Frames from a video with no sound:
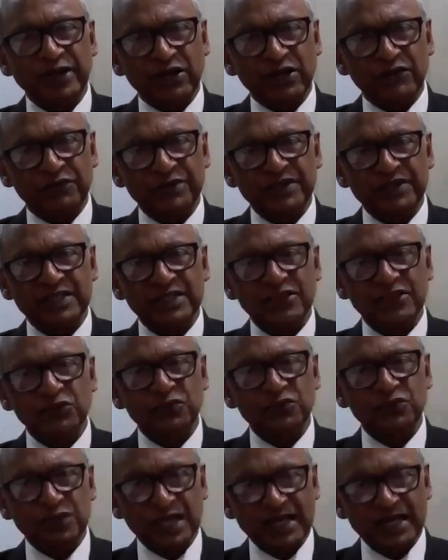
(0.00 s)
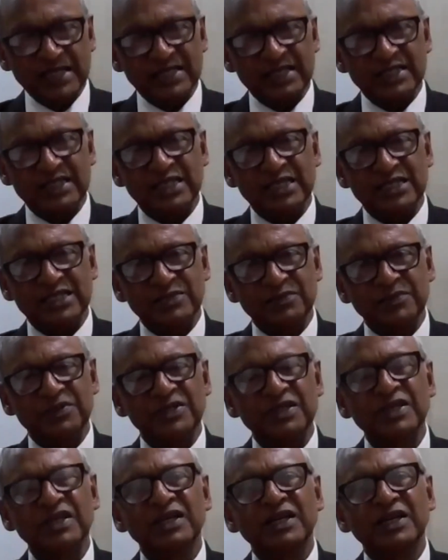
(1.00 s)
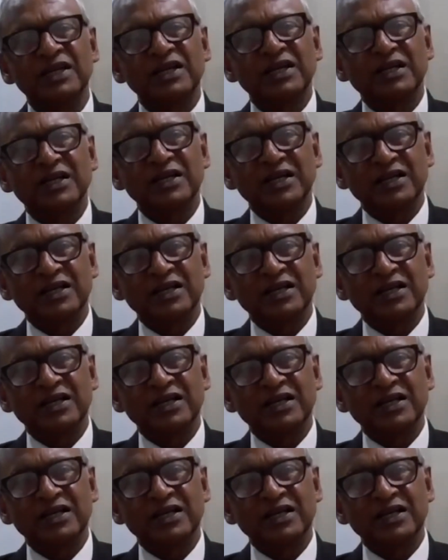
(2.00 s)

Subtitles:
who is aware of this and who has a systems